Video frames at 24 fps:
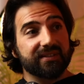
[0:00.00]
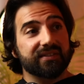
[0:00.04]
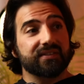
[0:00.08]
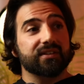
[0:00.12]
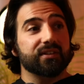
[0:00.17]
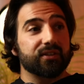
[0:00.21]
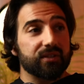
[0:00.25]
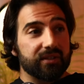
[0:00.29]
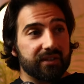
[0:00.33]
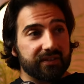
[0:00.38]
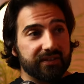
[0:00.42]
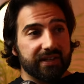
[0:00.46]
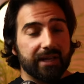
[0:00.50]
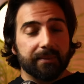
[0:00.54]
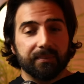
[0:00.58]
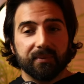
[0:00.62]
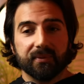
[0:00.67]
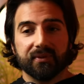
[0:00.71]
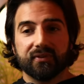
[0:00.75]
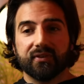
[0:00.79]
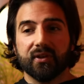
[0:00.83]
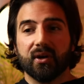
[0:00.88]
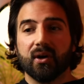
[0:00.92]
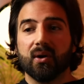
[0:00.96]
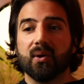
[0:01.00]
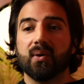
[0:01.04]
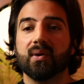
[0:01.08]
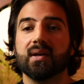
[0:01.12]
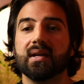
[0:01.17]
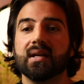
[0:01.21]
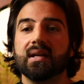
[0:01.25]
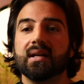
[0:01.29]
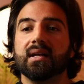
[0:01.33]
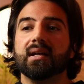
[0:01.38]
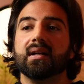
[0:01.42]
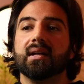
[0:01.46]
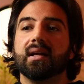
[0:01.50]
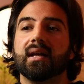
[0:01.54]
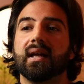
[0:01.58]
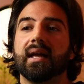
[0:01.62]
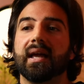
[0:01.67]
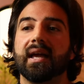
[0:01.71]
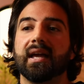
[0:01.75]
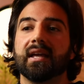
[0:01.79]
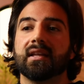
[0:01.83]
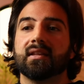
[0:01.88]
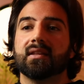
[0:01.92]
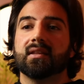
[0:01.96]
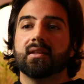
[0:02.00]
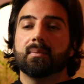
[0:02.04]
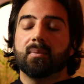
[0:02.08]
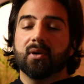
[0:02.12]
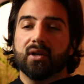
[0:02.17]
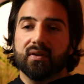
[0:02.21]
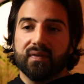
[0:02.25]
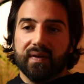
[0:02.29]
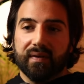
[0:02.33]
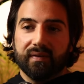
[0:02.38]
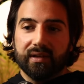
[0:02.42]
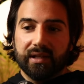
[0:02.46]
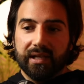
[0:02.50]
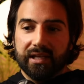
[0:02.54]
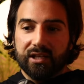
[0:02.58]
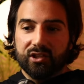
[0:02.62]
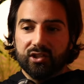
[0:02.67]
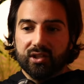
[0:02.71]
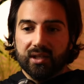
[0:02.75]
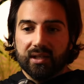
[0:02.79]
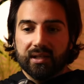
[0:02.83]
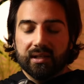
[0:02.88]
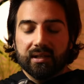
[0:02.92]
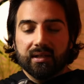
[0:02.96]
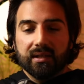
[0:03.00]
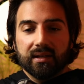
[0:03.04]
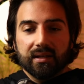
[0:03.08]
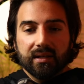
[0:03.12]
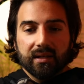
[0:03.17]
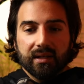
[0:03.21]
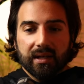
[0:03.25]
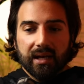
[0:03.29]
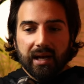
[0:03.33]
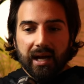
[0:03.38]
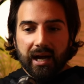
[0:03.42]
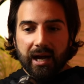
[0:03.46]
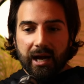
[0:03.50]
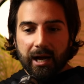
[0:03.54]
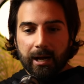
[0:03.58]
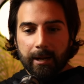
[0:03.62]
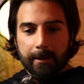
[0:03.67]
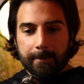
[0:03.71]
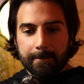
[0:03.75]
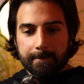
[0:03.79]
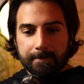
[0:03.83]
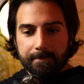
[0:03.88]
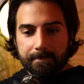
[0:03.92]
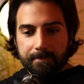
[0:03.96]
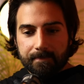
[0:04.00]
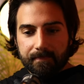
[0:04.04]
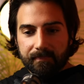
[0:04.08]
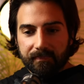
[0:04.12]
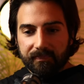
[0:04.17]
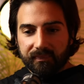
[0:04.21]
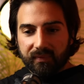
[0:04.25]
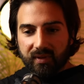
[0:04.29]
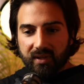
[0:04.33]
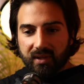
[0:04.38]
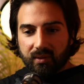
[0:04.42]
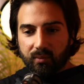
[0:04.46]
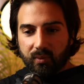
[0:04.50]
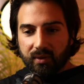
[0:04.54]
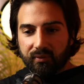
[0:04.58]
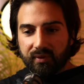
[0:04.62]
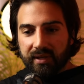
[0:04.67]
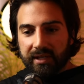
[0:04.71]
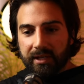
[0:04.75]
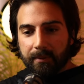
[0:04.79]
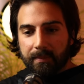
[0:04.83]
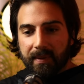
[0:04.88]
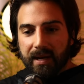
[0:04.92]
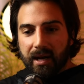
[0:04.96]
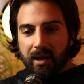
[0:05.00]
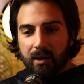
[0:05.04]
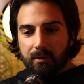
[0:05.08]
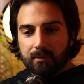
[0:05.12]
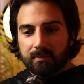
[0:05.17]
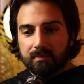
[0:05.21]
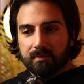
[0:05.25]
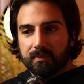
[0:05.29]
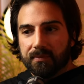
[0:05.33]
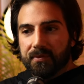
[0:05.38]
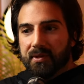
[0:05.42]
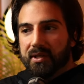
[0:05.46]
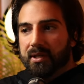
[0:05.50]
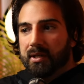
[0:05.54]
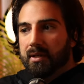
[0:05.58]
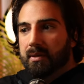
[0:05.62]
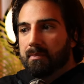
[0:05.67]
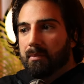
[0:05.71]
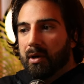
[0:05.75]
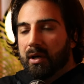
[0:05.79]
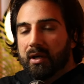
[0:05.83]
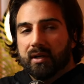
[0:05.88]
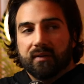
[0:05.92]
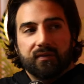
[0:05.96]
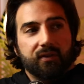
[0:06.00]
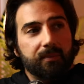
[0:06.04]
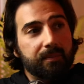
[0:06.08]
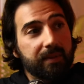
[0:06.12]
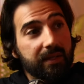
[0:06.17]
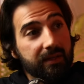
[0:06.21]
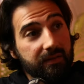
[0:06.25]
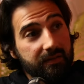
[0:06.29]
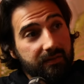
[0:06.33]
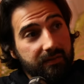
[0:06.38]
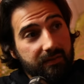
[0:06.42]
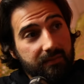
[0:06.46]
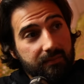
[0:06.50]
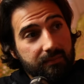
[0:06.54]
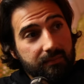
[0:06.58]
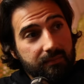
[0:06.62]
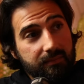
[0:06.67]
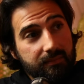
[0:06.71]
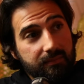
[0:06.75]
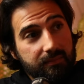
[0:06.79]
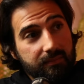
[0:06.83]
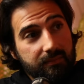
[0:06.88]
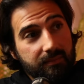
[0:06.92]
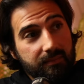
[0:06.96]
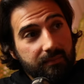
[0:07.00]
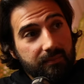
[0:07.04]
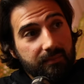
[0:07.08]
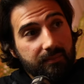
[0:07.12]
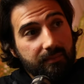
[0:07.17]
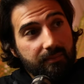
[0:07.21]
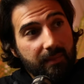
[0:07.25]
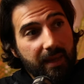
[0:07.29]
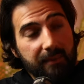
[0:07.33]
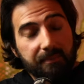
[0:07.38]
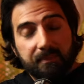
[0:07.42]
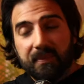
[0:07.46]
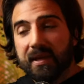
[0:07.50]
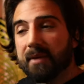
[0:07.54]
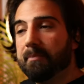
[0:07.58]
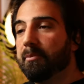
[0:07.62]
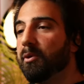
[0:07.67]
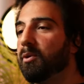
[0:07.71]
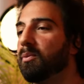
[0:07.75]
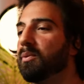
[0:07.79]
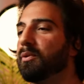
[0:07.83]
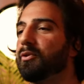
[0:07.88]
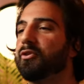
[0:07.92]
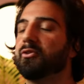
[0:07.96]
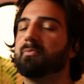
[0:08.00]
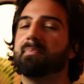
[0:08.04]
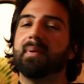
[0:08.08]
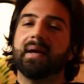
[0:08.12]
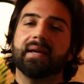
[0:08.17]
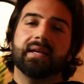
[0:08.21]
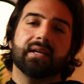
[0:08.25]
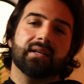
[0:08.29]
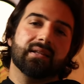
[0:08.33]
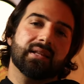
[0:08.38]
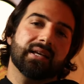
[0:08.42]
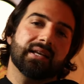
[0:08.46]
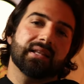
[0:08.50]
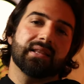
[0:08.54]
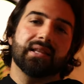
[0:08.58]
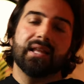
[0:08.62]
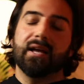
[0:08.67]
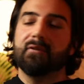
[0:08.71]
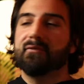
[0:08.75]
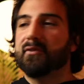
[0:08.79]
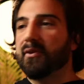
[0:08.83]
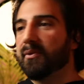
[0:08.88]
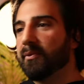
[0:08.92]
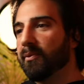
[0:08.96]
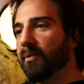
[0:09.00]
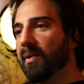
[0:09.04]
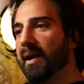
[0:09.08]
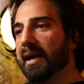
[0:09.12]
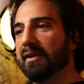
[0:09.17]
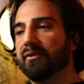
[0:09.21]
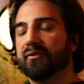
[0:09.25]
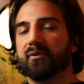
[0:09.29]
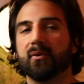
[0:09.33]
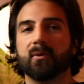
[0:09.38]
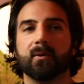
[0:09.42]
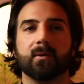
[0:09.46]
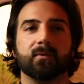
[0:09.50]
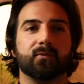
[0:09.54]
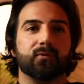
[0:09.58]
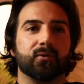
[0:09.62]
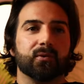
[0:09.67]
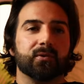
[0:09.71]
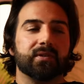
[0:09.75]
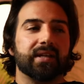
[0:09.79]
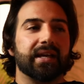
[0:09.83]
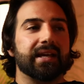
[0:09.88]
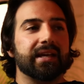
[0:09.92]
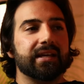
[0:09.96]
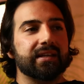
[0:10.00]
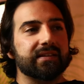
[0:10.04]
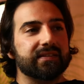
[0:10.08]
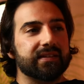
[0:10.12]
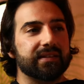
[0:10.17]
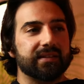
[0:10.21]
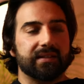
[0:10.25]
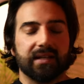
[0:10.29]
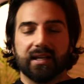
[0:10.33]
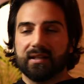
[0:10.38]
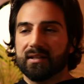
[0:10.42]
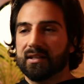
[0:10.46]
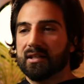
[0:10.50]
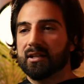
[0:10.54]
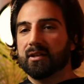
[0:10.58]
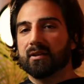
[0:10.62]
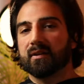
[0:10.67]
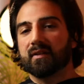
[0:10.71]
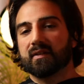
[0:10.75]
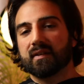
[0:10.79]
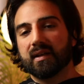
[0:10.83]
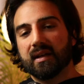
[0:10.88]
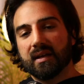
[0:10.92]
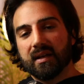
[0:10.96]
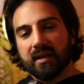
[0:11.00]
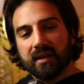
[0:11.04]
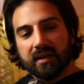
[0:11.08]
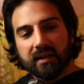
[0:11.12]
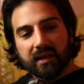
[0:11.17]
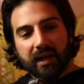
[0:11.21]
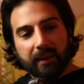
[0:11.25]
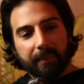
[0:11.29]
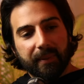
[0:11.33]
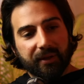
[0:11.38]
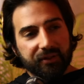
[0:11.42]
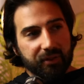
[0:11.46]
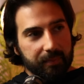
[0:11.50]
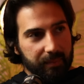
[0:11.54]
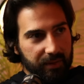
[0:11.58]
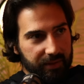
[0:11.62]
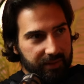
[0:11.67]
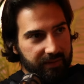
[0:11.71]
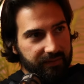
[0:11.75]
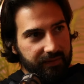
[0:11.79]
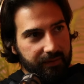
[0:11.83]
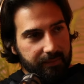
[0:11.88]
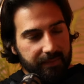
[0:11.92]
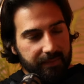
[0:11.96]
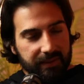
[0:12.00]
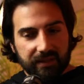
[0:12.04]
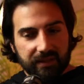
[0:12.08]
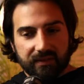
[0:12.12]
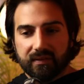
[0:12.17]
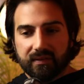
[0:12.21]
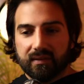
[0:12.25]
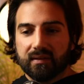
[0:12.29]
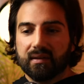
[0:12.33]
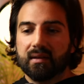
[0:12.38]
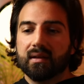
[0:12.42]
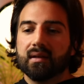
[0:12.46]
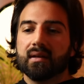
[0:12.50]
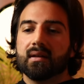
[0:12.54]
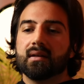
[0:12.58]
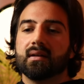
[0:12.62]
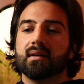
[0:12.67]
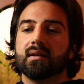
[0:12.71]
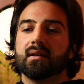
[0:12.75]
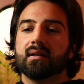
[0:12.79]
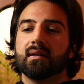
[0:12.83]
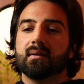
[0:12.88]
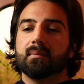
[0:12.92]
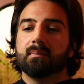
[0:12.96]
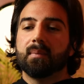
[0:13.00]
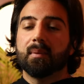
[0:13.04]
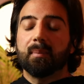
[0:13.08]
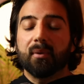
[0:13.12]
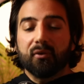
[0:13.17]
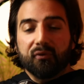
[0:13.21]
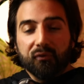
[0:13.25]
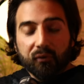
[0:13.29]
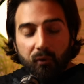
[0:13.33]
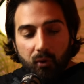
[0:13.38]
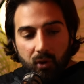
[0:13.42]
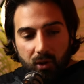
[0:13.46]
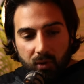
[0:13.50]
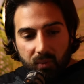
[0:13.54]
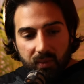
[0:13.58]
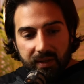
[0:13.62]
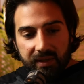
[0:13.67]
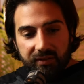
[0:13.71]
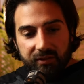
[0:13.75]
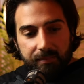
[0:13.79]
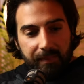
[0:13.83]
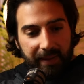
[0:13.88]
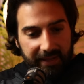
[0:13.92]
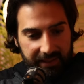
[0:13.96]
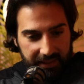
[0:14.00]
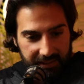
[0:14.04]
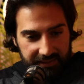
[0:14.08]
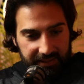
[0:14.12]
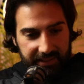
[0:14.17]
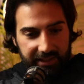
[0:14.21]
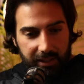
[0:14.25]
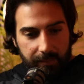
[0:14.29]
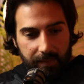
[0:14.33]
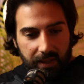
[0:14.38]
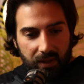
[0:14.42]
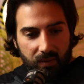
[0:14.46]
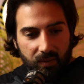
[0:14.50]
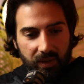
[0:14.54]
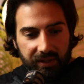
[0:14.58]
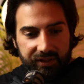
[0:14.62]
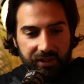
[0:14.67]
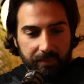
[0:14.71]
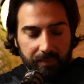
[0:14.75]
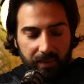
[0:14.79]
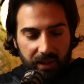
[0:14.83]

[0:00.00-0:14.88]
This is a good example. So in the book of Revelation, um, we read about the mark of the beast, and people will speculate left and right for, for days and, and years about the mark of the beast. But before we speculate about what the